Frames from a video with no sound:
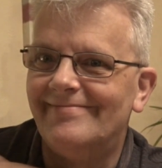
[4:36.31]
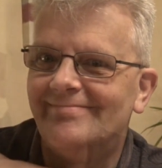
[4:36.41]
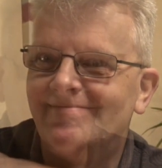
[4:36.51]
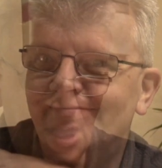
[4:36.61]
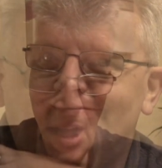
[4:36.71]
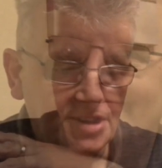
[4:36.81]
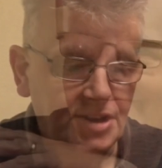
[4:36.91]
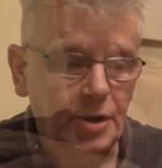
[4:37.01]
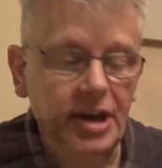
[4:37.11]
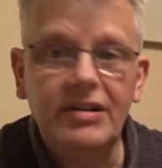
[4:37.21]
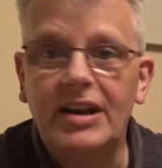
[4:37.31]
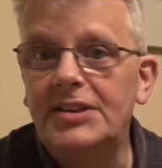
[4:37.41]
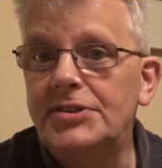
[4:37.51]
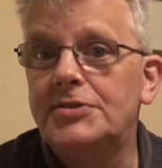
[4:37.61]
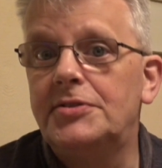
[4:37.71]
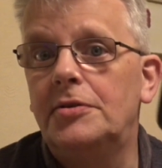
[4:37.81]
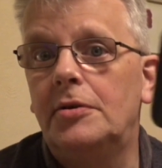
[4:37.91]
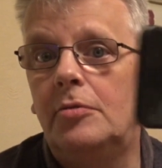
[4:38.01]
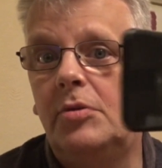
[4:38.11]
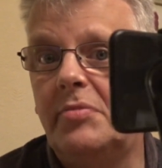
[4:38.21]
Okay, so here it is
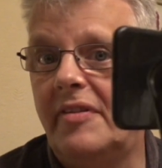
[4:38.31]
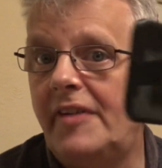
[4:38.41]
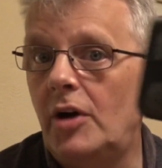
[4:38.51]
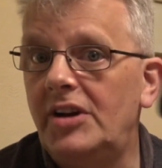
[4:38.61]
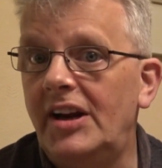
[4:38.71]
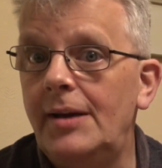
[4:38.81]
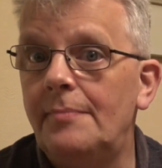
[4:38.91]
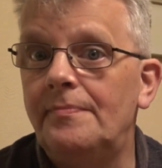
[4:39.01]
with my phone in it.